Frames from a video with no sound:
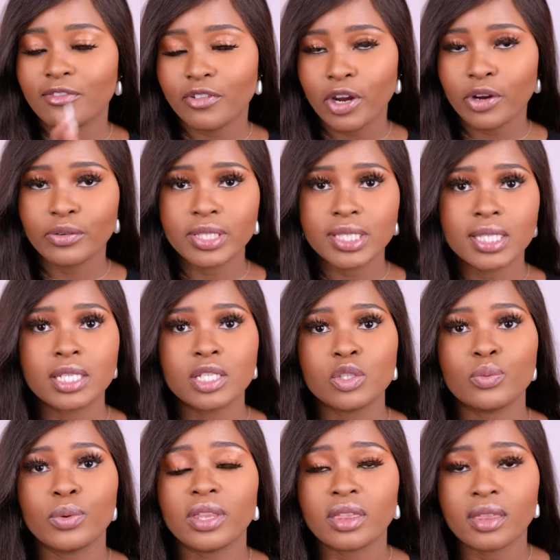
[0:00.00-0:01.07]

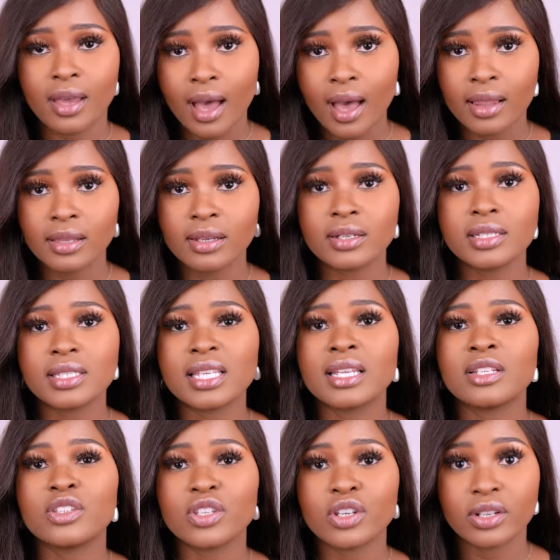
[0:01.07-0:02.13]
fragrances with colors
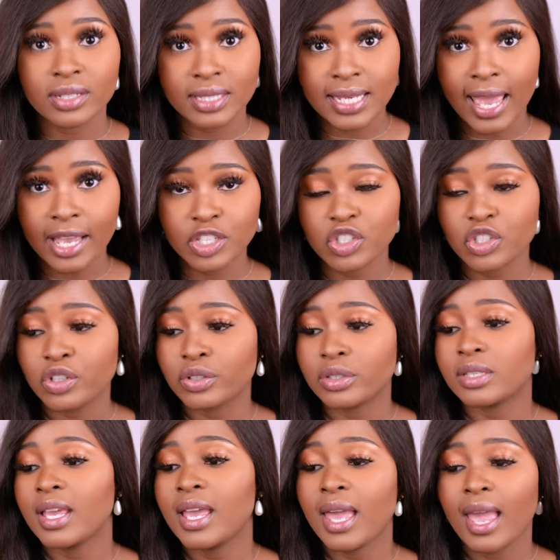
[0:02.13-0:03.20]
and certain
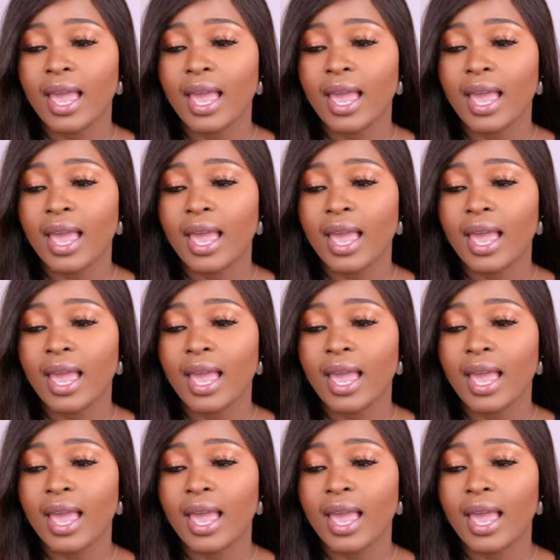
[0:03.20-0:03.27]
textures.